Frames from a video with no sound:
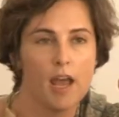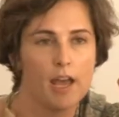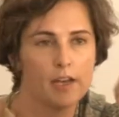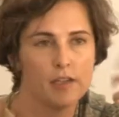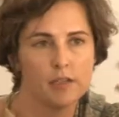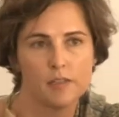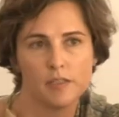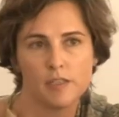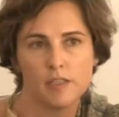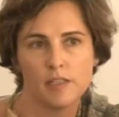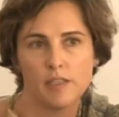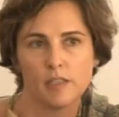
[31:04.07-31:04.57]
And
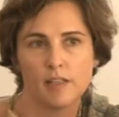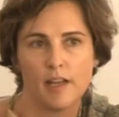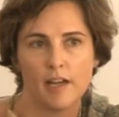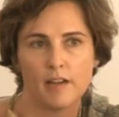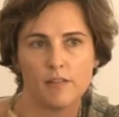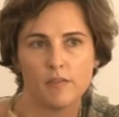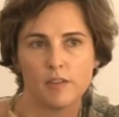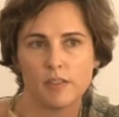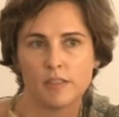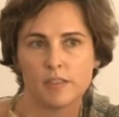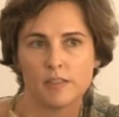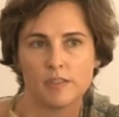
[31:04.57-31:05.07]
you see a lot
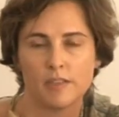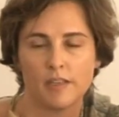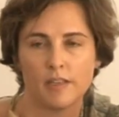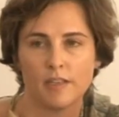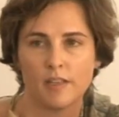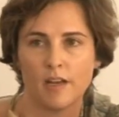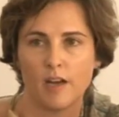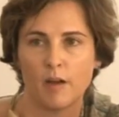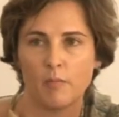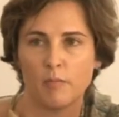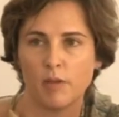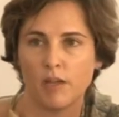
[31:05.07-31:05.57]
of this
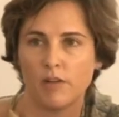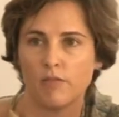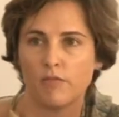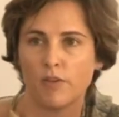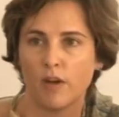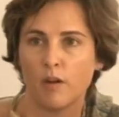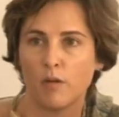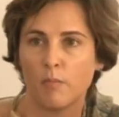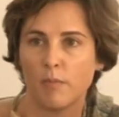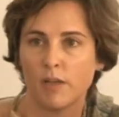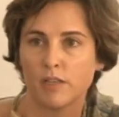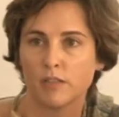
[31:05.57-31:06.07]
in
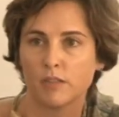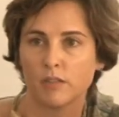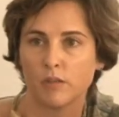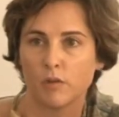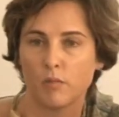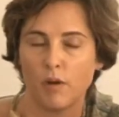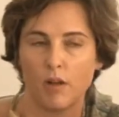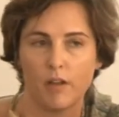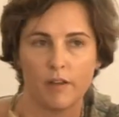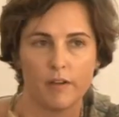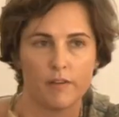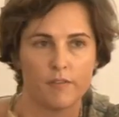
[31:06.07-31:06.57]
environmental
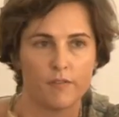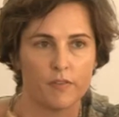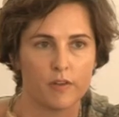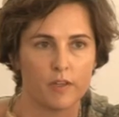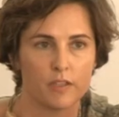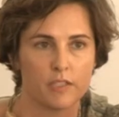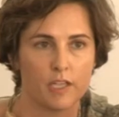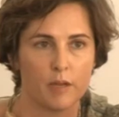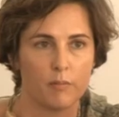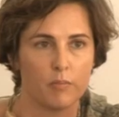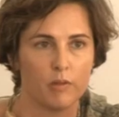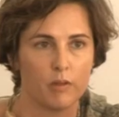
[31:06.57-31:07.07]
quality, for
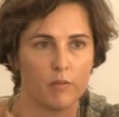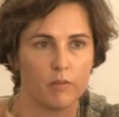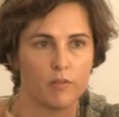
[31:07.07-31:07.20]
example.